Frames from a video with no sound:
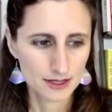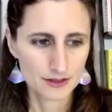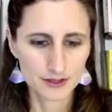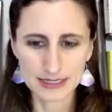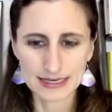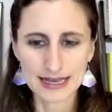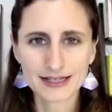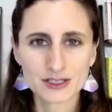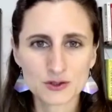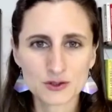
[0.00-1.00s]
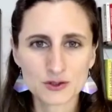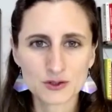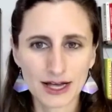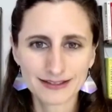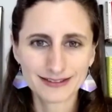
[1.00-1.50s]
The next
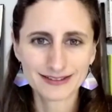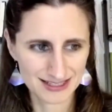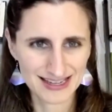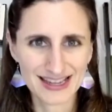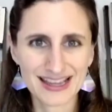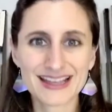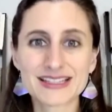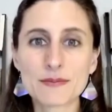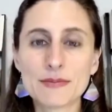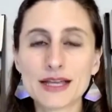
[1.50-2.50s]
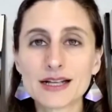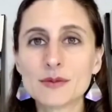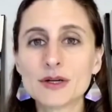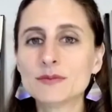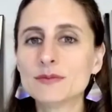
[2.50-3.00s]
one is a minimum